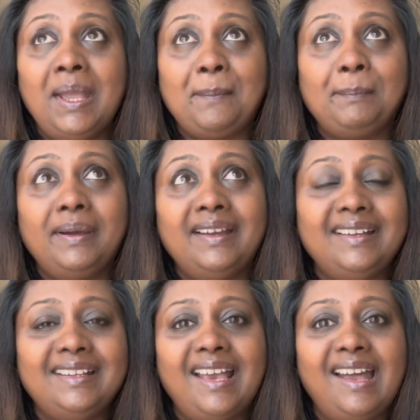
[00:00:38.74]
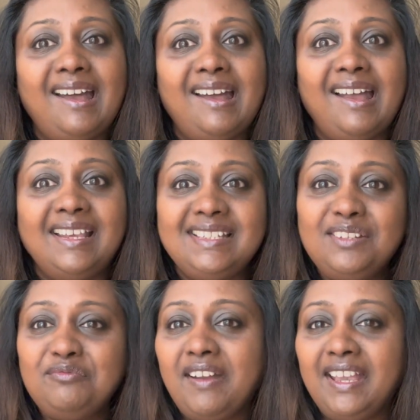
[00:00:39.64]
but I
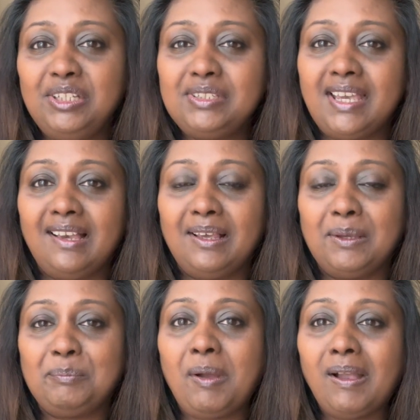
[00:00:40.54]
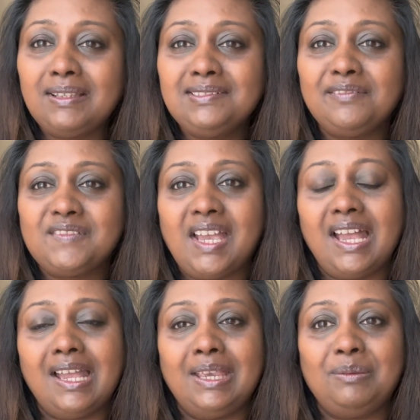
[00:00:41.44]
did find pockets of
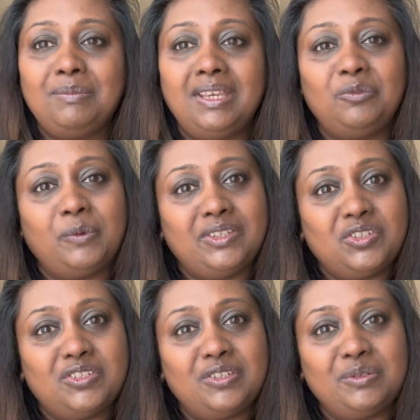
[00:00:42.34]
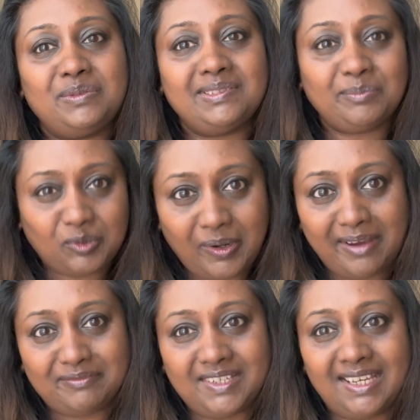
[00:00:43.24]
time in which to do some
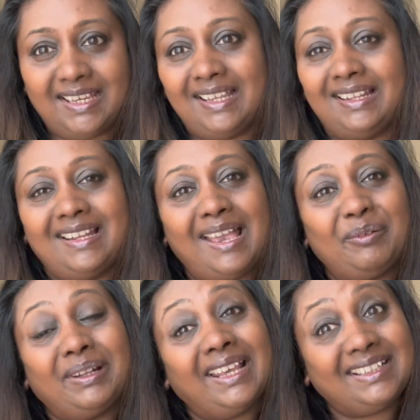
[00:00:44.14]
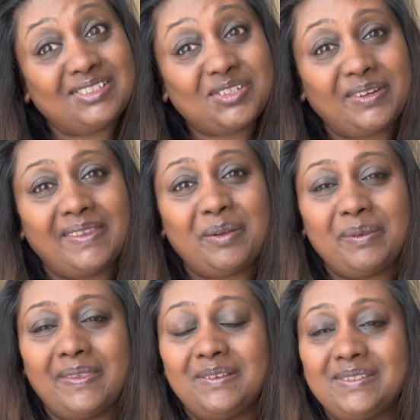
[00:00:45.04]
crafting, and I would like to share that
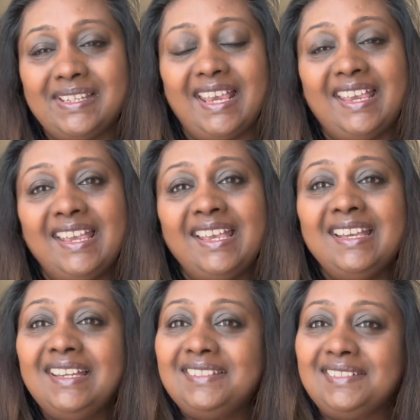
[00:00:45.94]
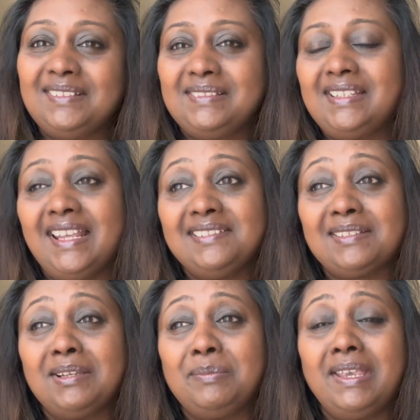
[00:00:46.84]
with you today. So today is
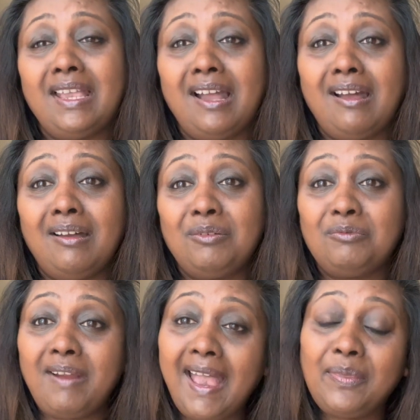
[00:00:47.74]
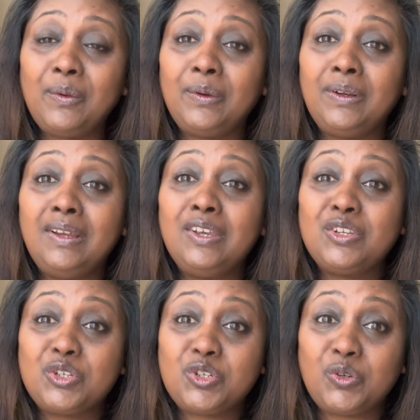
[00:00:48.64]
going to be a rather
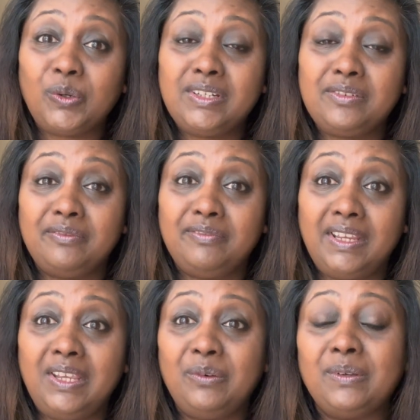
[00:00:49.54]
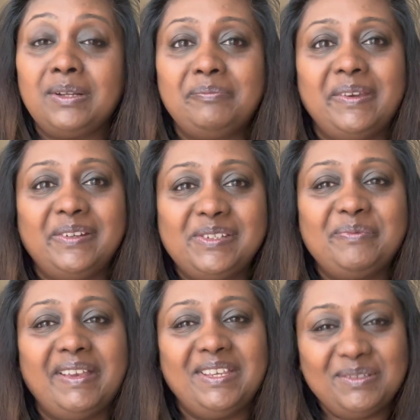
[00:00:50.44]
short video compared
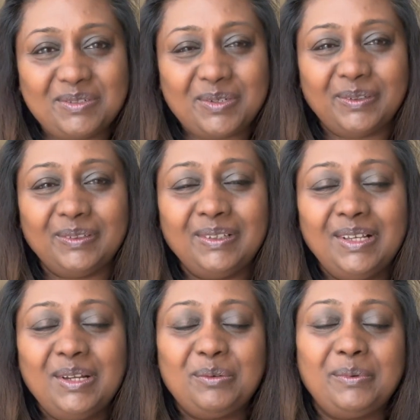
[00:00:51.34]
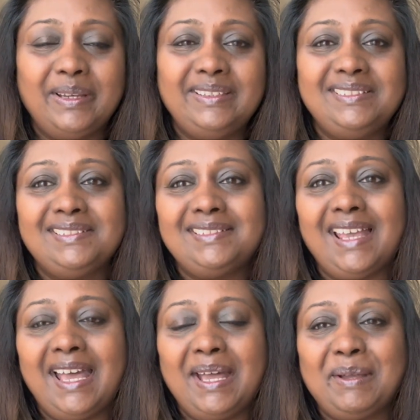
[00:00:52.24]
to my usual ones,
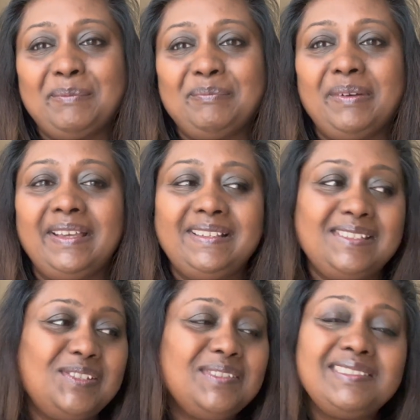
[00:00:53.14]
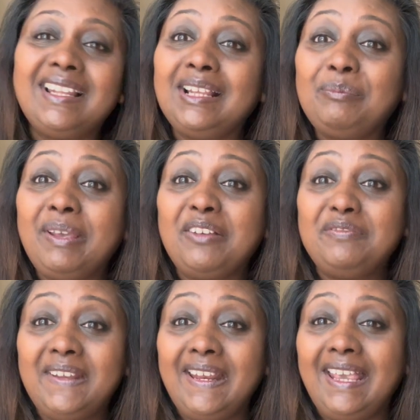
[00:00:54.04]
but just a little bit
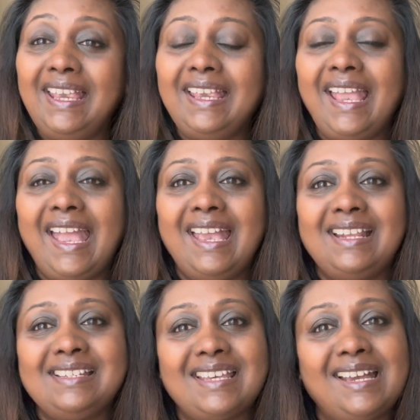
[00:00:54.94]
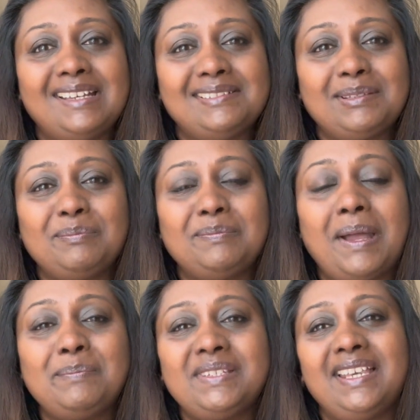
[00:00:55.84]
of knitting and some
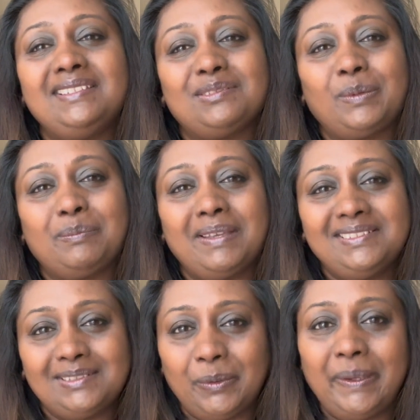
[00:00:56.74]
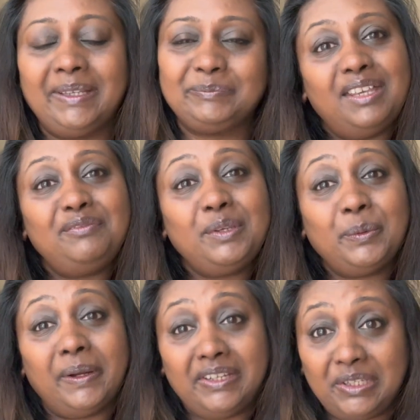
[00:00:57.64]
updates with my sewing. If
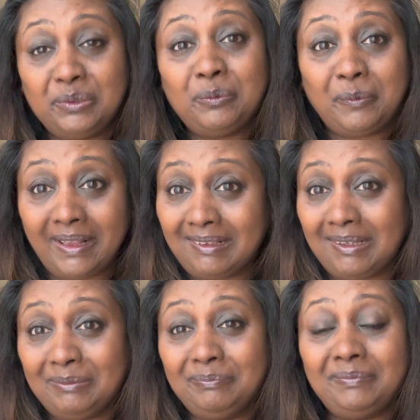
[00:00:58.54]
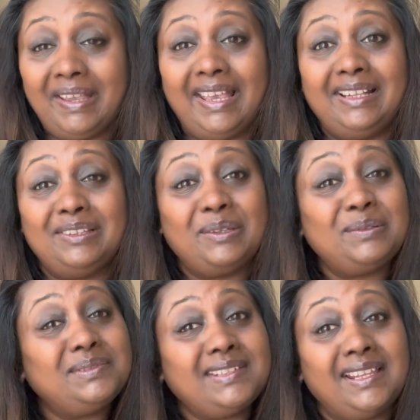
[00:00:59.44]
you are new, welcome, and
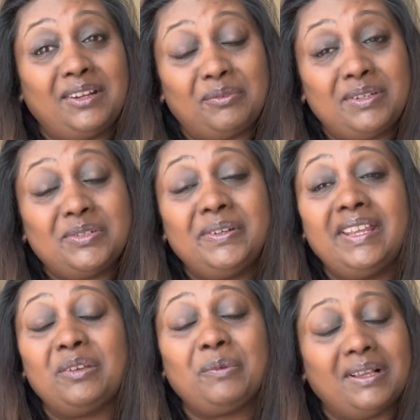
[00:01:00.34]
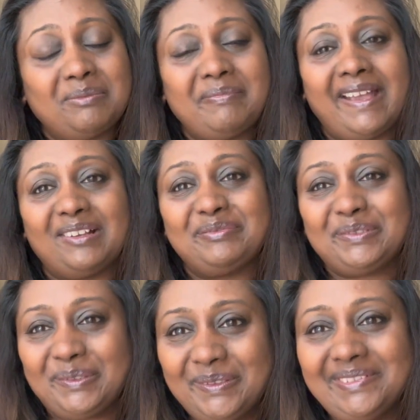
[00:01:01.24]
those that are returning, welcome back, of
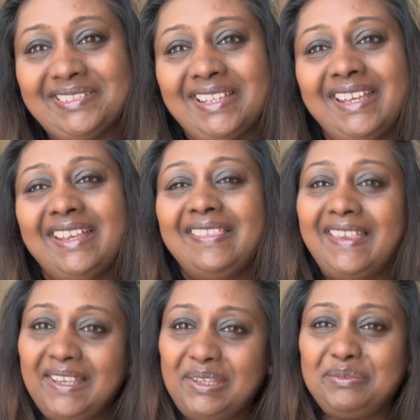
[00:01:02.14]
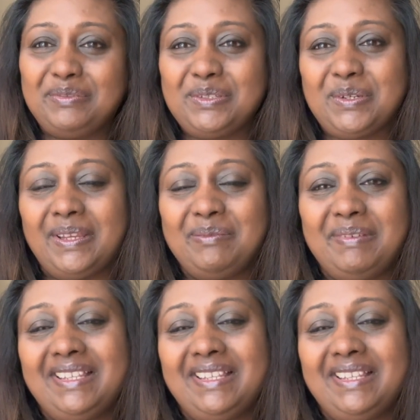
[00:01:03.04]
course. Thank you for joining me